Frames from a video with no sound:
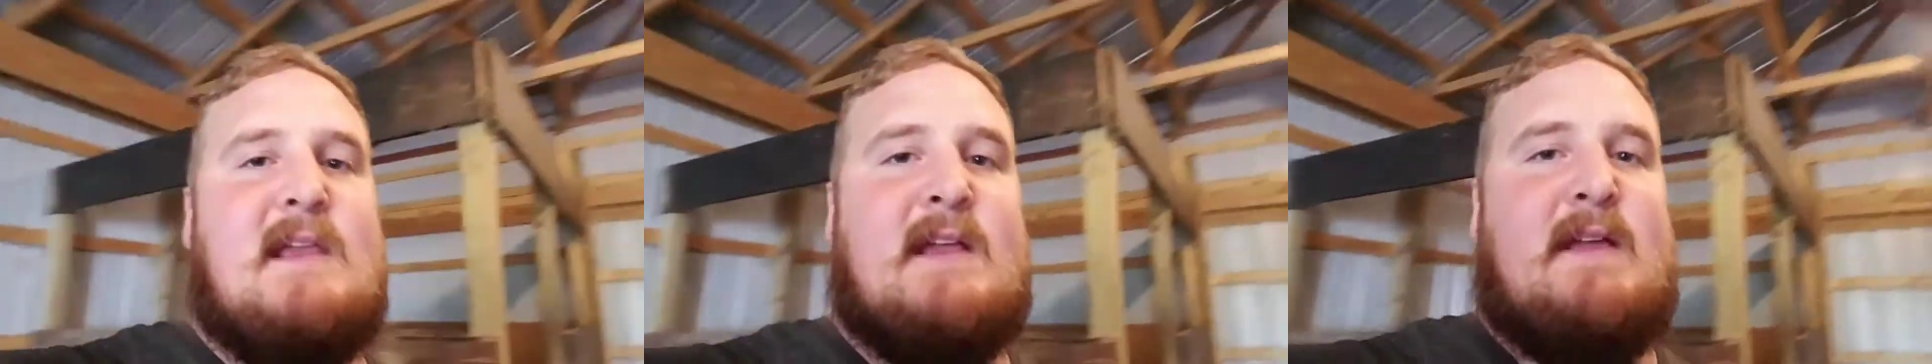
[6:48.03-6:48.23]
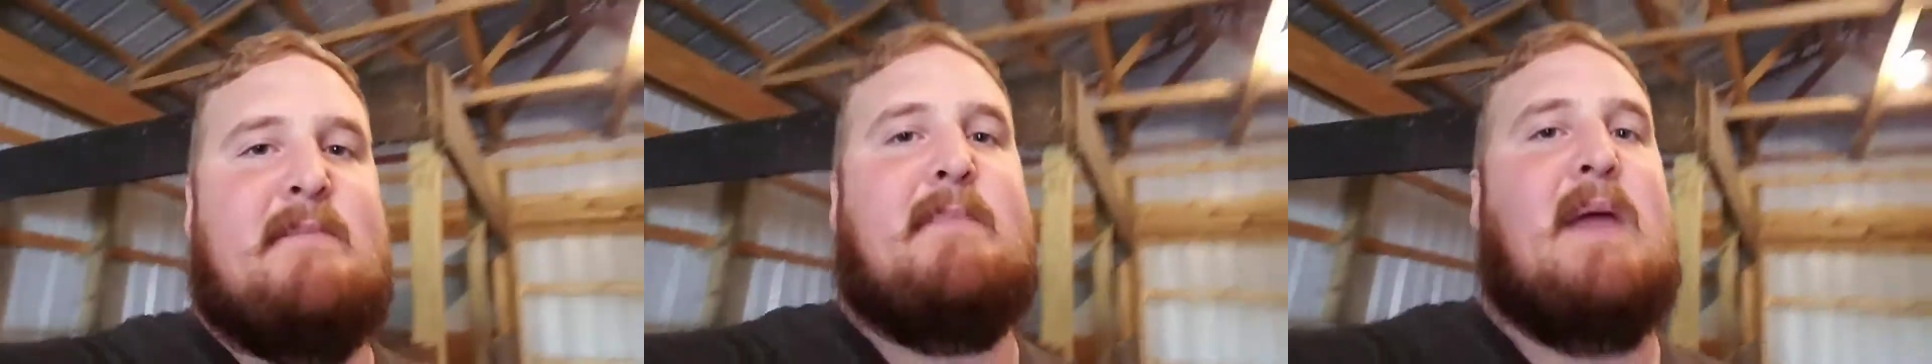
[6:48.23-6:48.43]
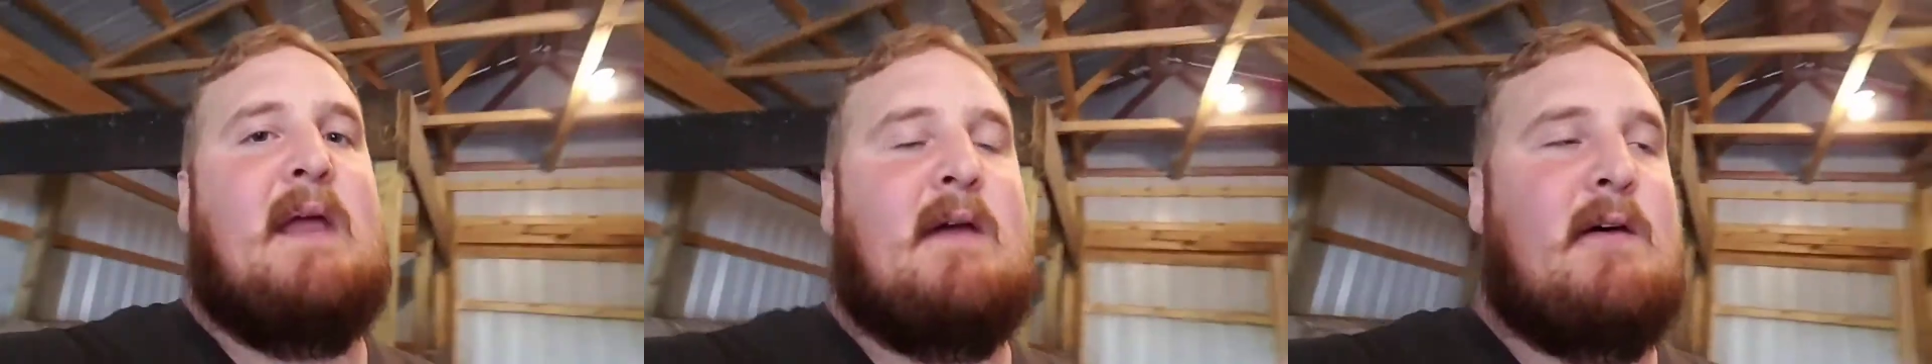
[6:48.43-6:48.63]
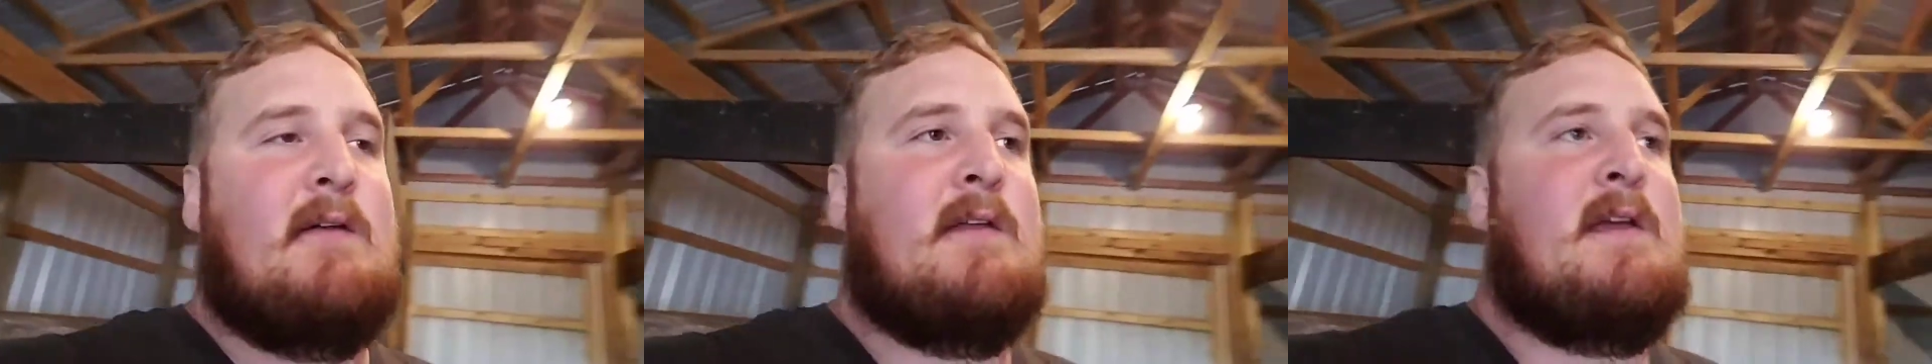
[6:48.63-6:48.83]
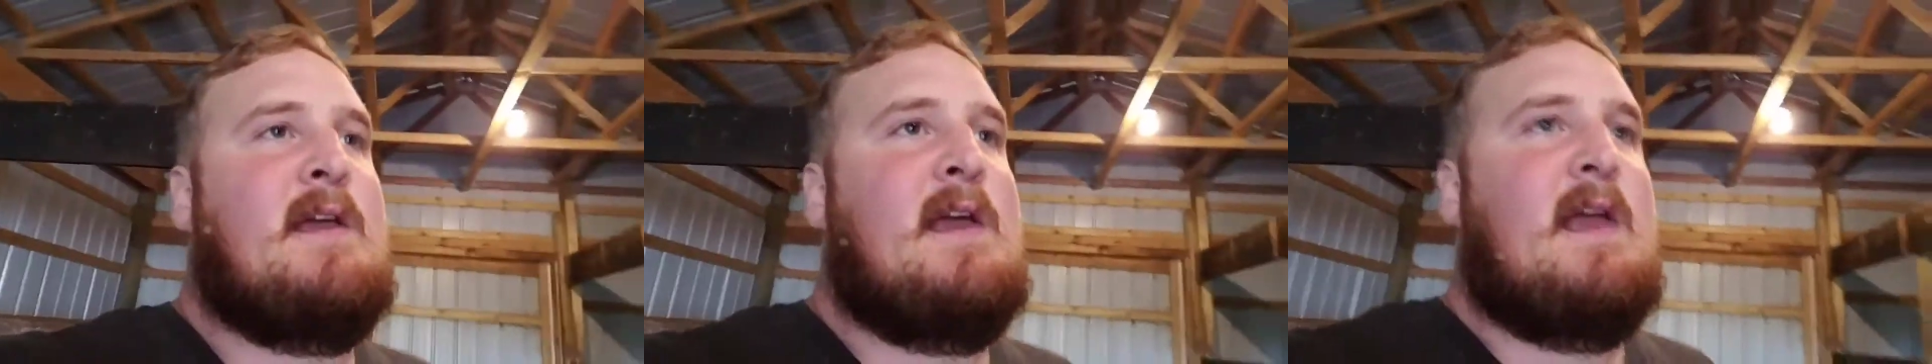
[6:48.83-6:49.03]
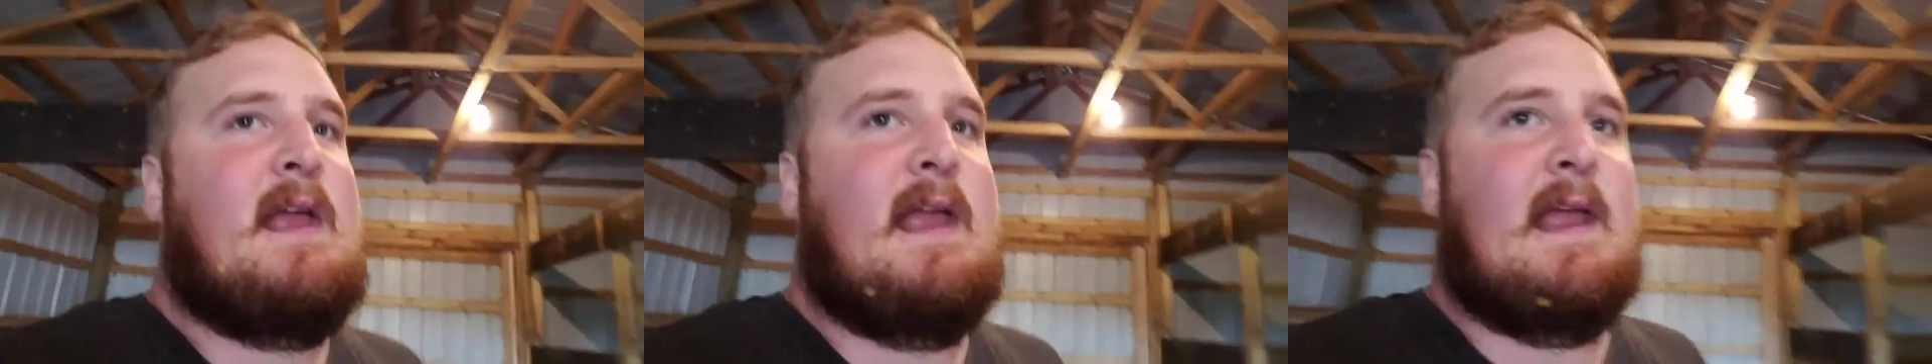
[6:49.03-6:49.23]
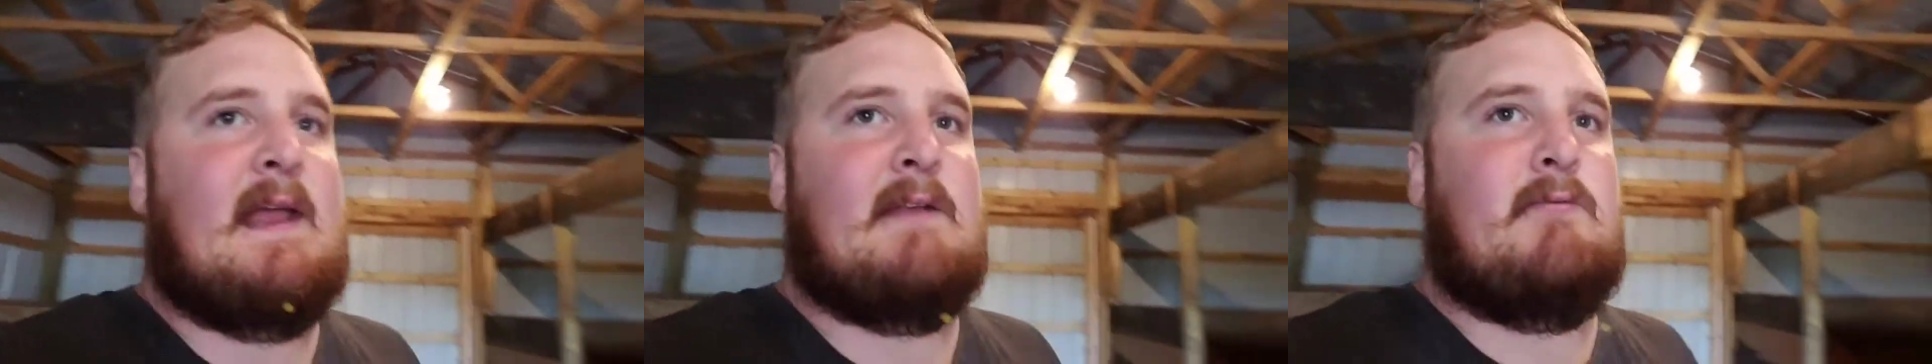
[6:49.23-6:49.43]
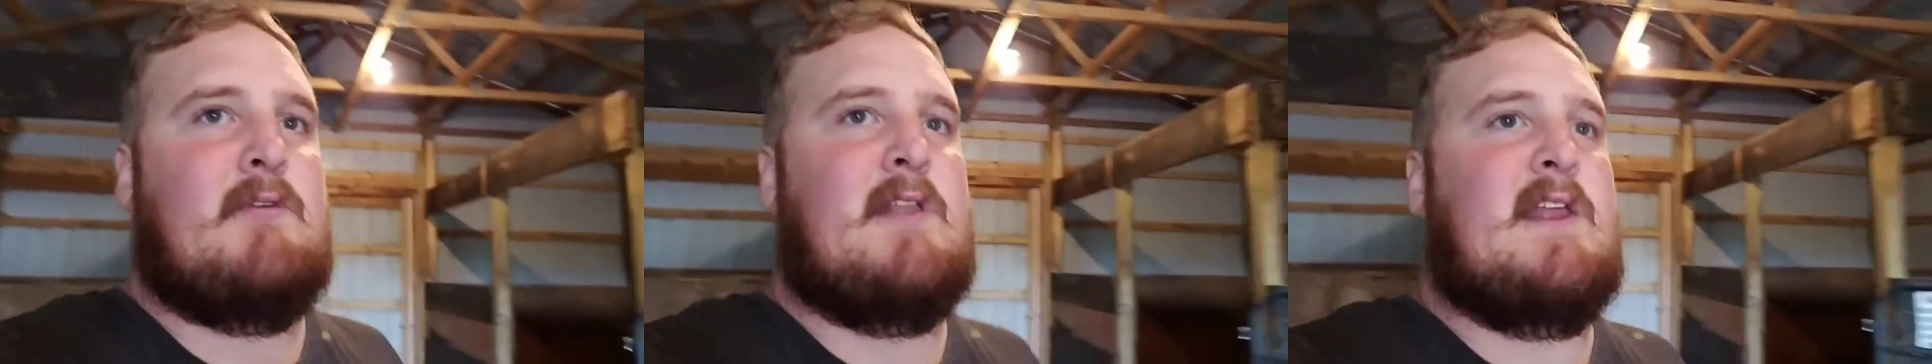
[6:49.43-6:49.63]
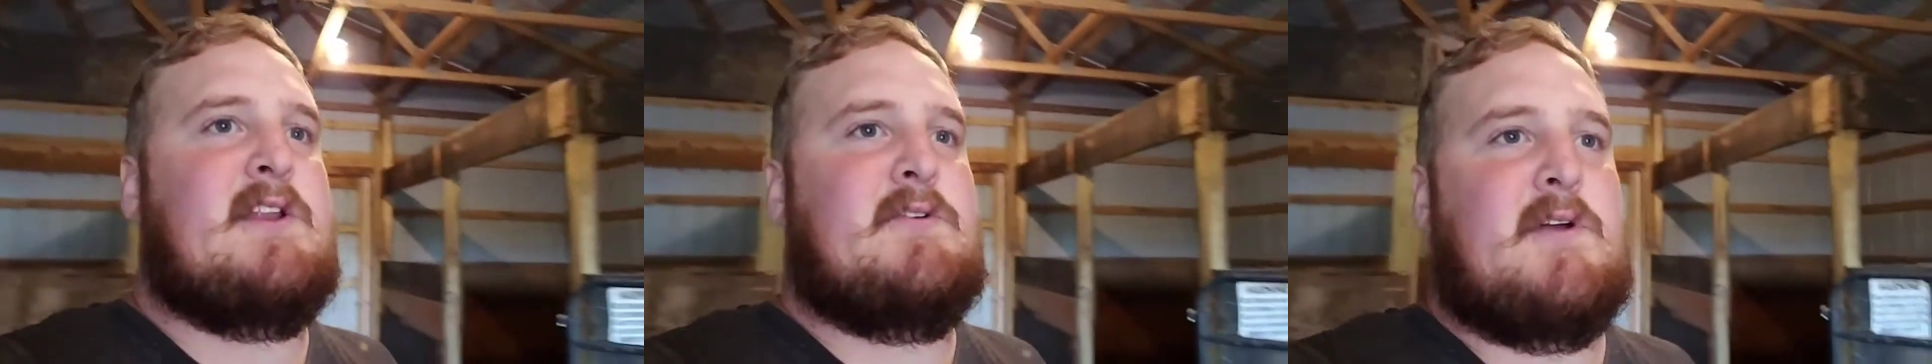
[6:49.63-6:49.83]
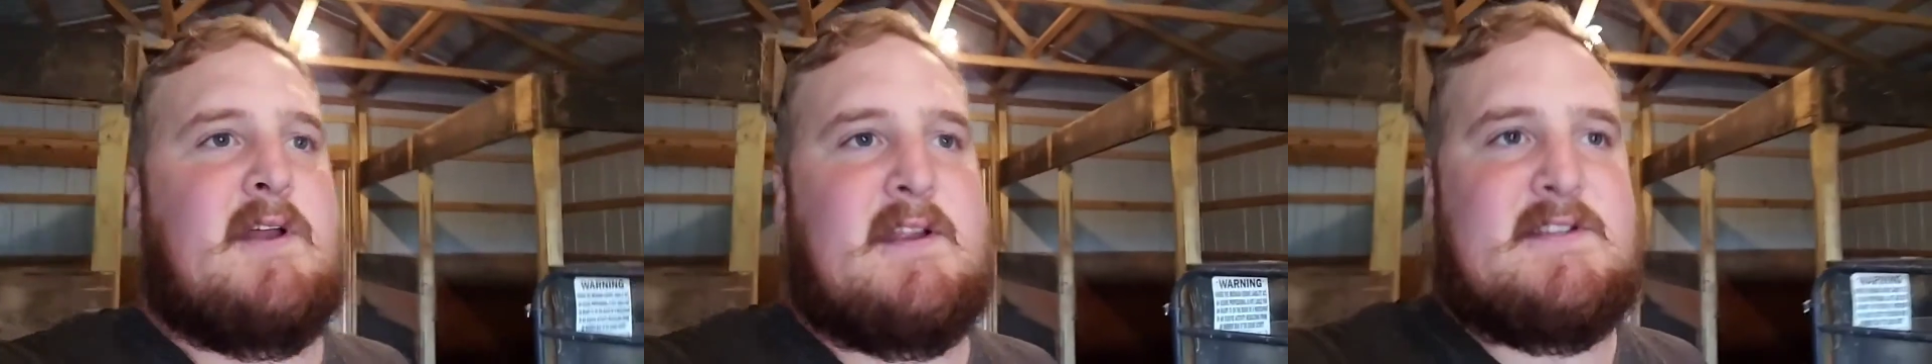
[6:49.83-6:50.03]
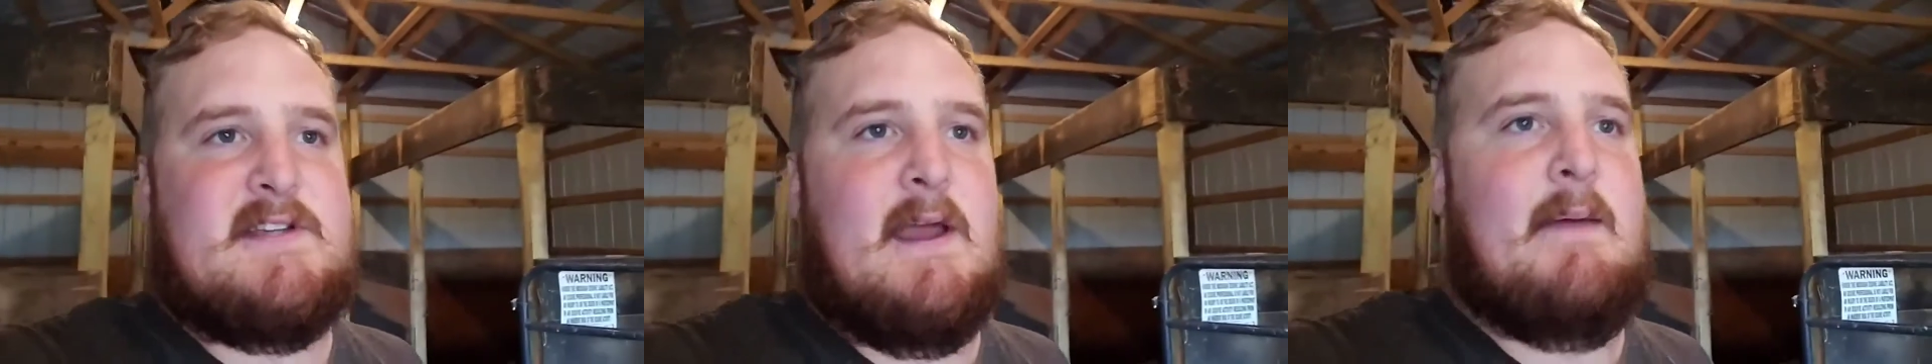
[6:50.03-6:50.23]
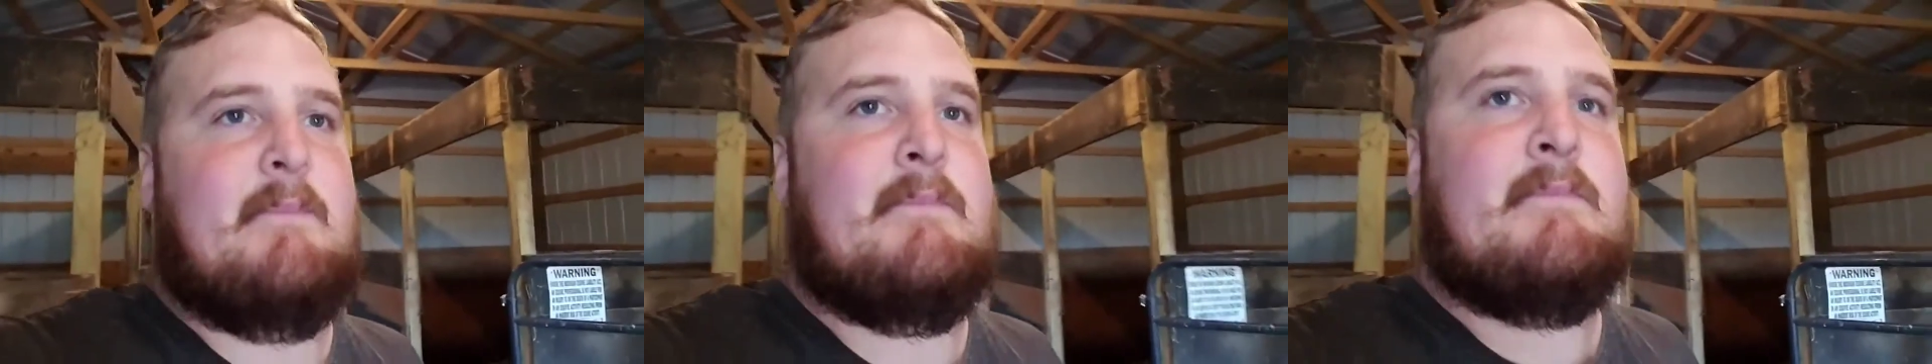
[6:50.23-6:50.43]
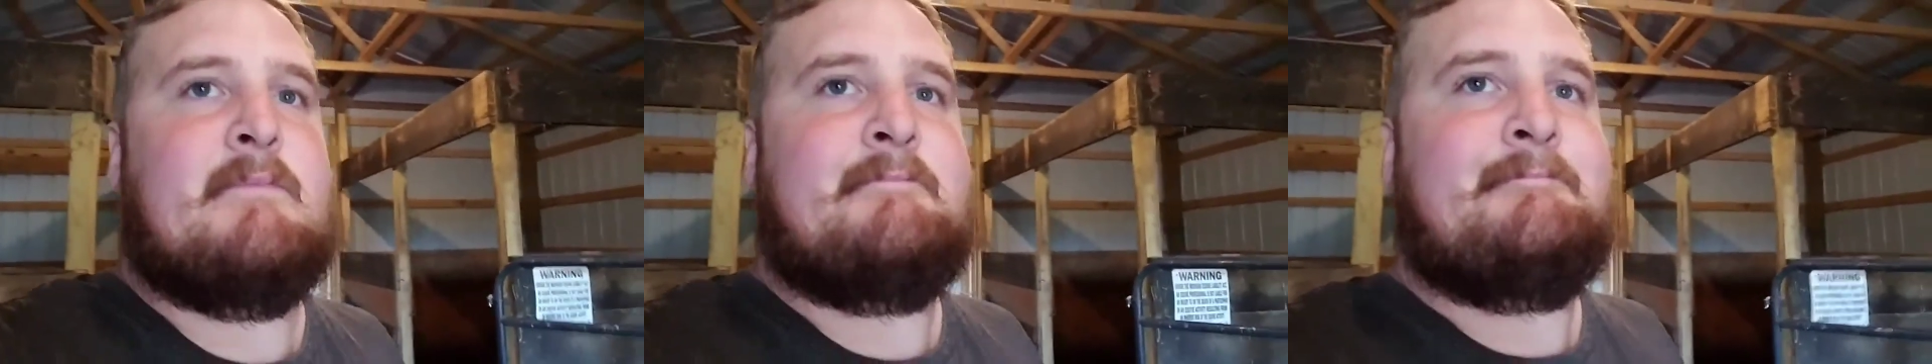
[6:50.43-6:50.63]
you can bale and really do a good job,